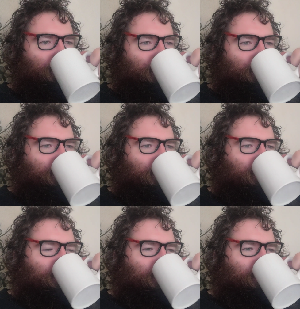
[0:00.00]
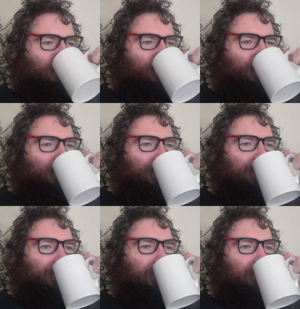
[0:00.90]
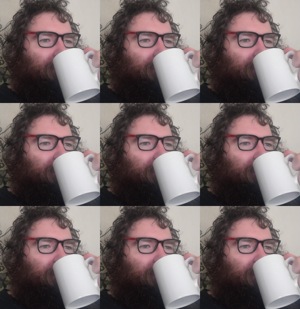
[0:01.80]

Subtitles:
[no speech]